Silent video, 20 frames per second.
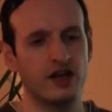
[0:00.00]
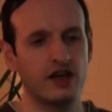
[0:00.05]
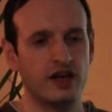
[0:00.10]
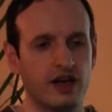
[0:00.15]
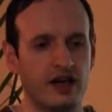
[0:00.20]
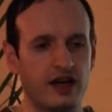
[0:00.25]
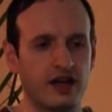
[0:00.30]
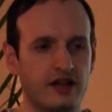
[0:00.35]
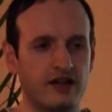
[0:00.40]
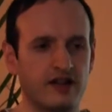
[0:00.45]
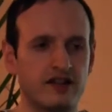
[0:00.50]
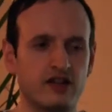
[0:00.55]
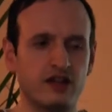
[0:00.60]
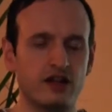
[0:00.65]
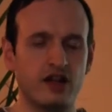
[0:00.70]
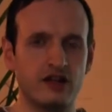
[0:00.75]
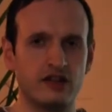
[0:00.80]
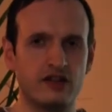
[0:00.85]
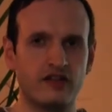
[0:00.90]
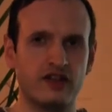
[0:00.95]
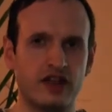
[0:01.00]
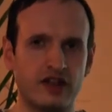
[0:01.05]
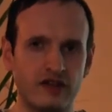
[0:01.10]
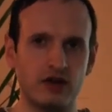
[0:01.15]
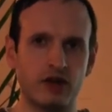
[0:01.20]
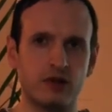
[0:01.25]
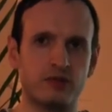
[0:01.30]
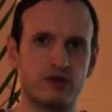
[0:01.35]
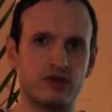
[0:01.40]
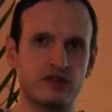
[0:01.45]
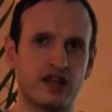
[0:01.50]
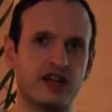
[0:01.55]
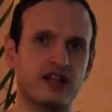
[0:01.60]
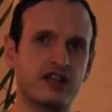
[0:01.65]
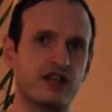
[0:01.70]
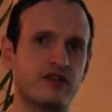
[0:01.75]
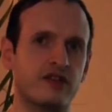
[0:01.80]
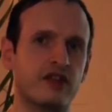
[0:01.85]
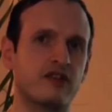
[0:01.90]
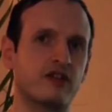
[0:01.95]
And there's a lot of developers,
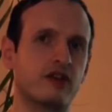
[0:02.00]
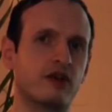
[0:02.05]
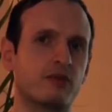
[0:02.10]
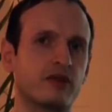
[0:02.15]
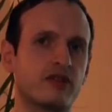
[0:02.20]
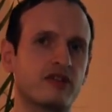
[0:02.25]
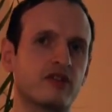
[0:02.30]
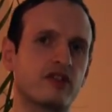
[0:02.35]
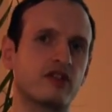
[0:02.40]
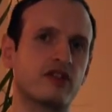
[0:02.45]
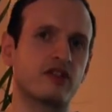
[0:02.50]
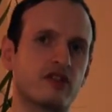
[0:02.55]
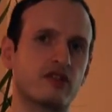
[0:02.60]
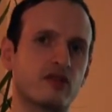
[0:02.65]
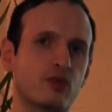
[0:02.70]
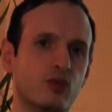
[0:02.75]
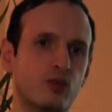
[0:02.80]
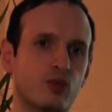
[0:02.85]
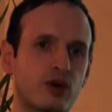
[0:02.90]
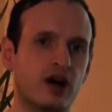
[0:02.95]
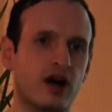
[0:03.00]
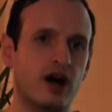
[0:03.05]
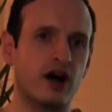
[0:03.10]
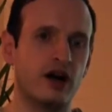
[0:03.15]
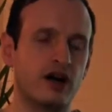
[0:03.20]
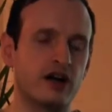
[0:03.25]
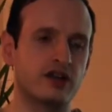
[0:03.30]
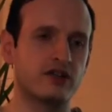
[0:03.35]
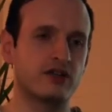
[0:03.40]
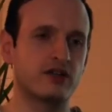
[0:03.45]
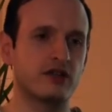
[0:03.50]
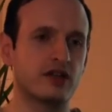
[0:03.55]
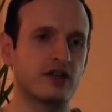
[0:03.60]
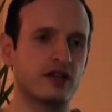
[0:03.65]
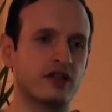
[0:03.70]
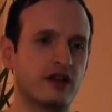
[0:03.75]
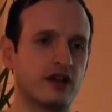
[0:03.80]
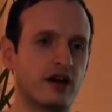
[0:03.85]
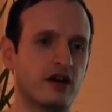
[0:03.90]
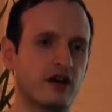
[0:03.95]
active developers on this, who are
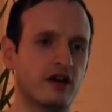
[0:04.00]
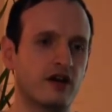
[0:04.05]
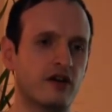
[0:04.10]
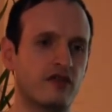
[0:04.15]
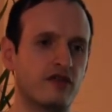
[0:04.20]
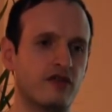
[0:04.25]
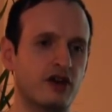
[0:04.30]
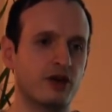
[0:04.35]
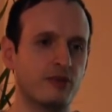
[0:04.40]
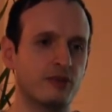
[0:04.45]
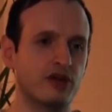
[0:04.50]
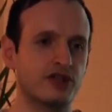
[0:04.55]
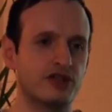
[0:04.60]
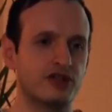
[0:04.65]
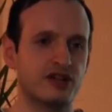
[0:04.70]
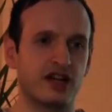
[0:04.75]
actually very much